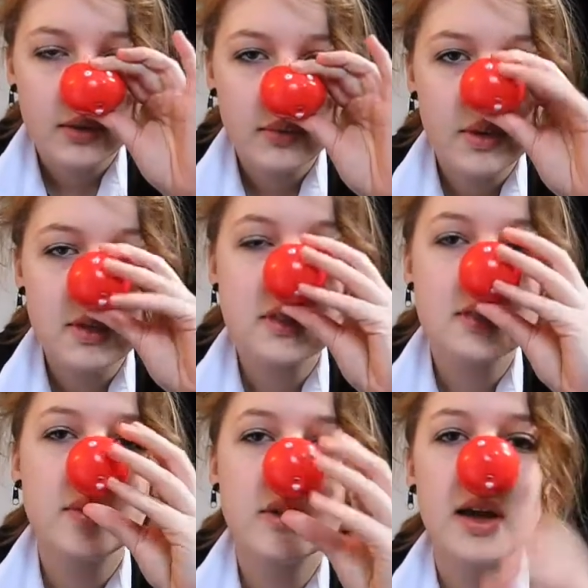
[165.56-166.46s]
But this is
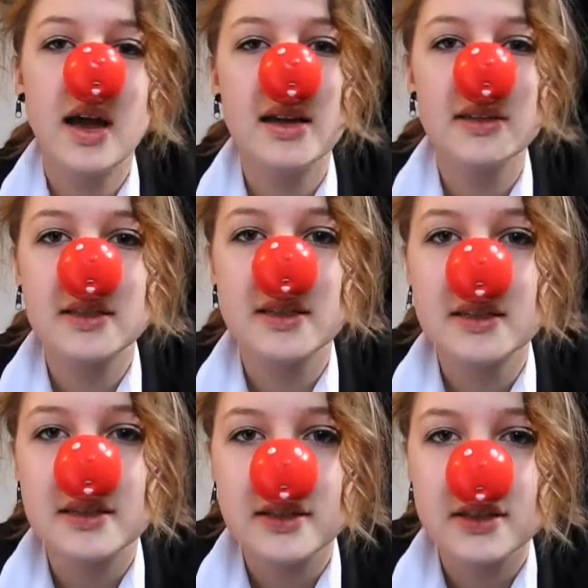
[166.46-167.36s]
the one I had
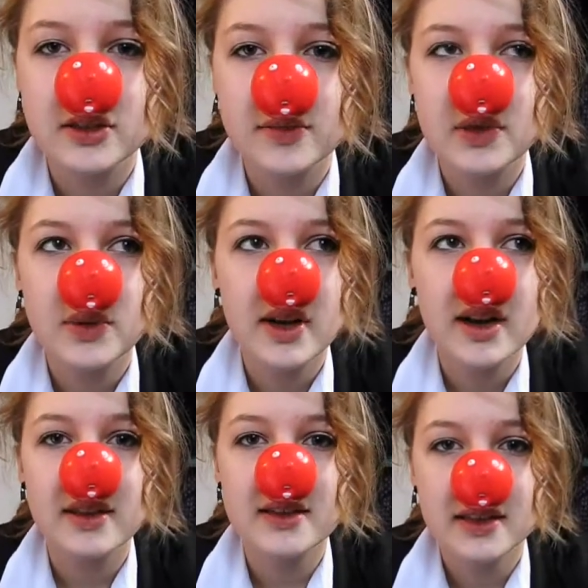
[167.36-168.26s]
this decision between. I
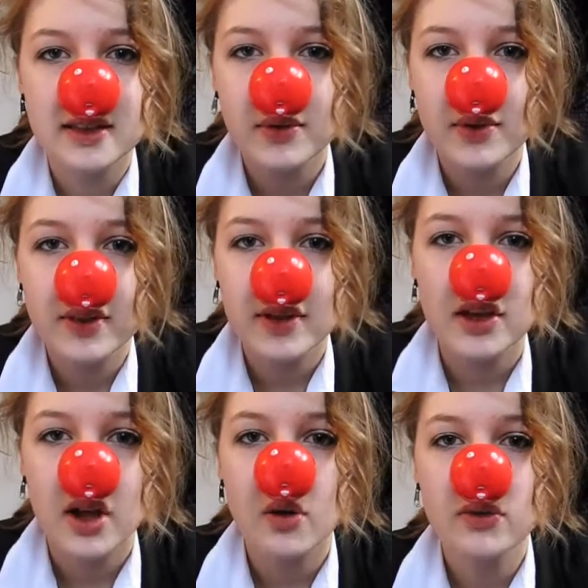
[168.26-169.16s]
had this and the one with the
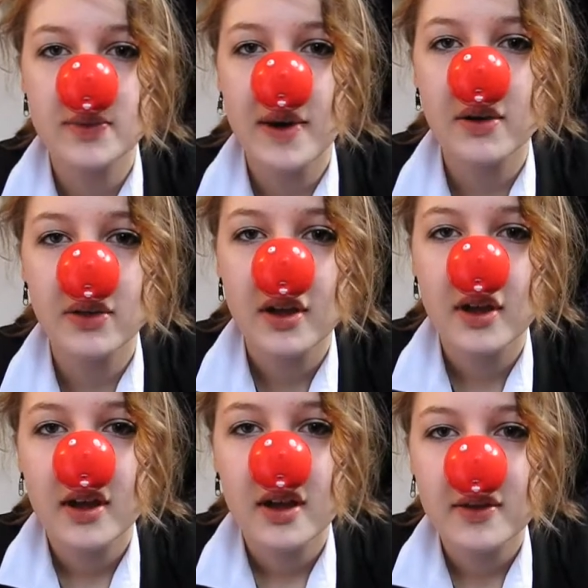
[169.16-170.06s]
huge mouth.
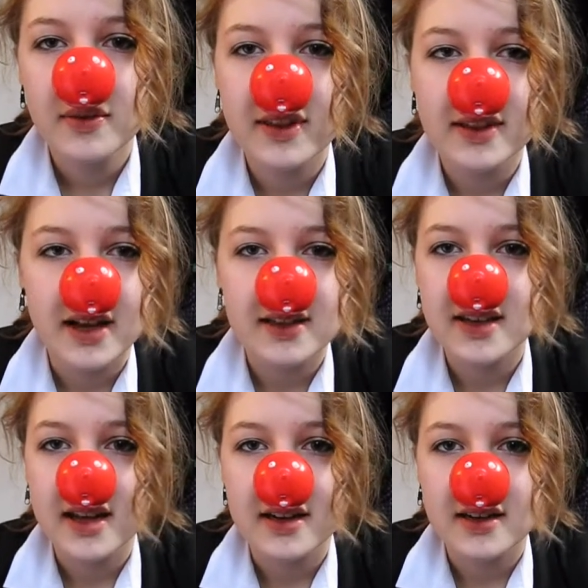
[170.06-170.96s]
But Dad
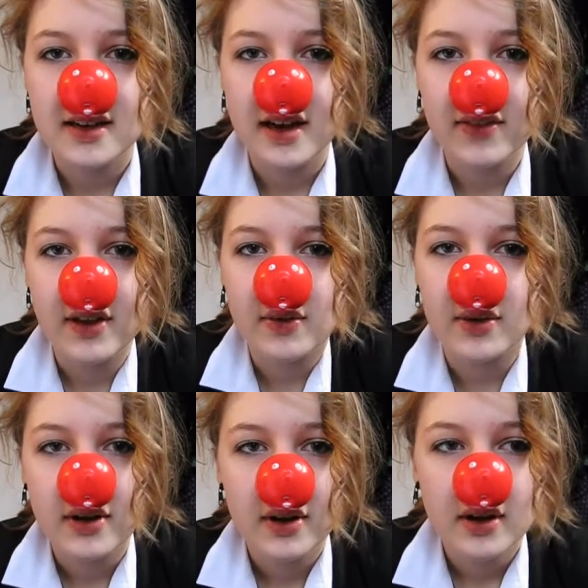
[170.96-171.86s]
decided I didn't have that
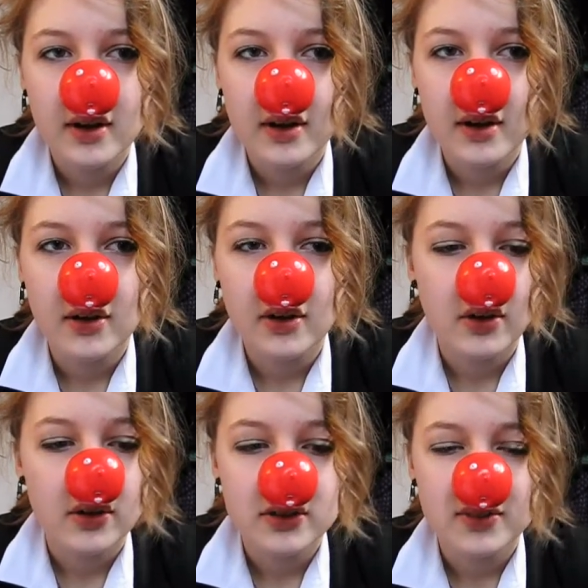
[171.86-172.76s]
one.
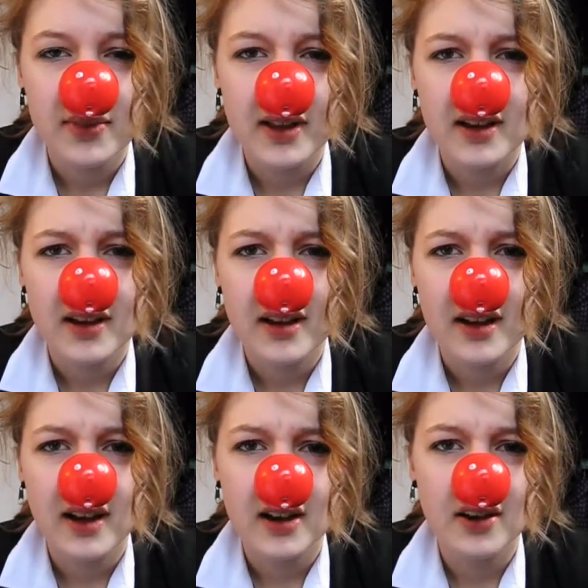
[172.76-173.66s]
Or something.
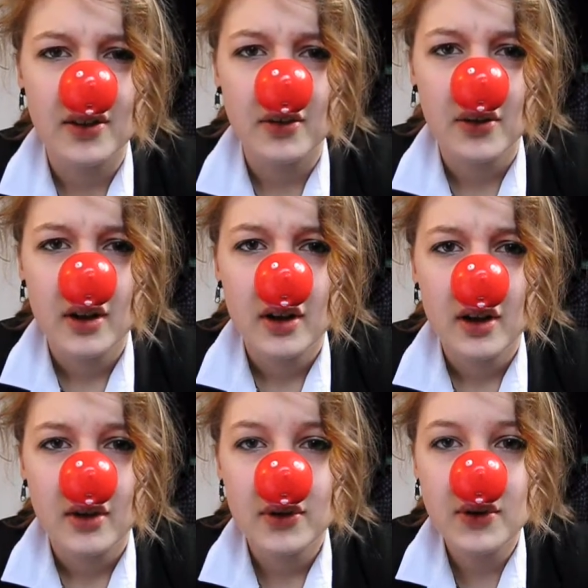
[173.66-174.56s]
I don't know.
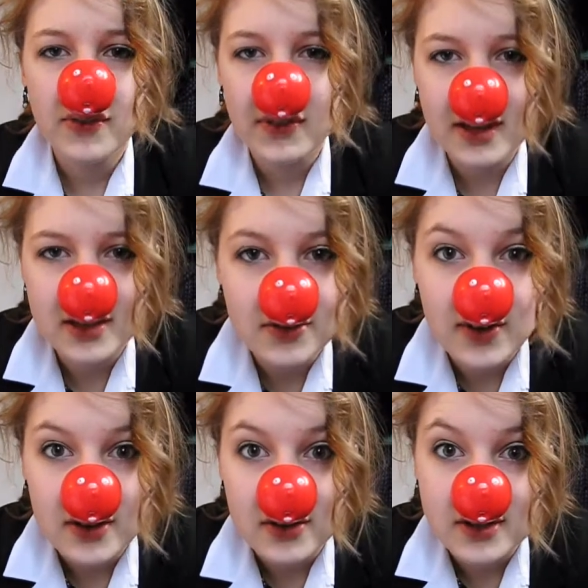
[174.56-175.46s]
We don't even get to do
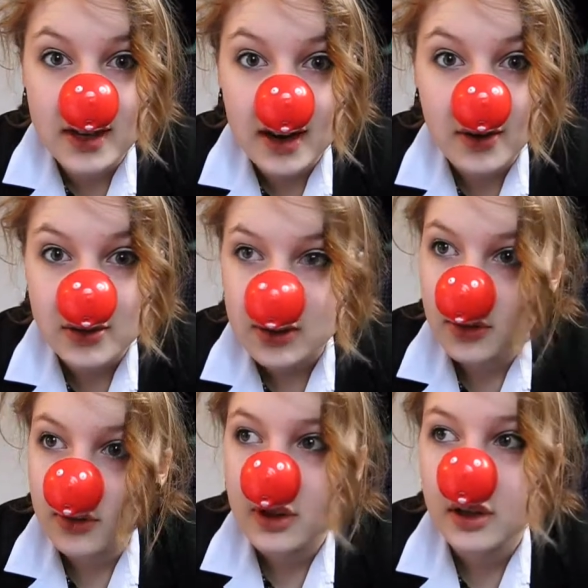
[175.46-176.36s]
Red Nose Day at our
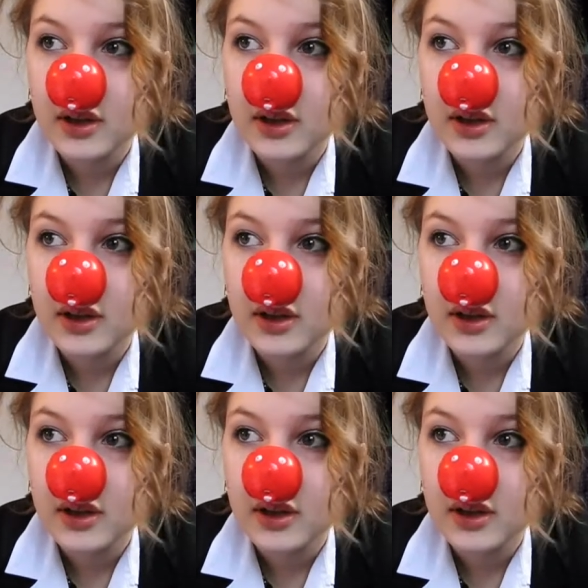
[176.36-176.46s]
school.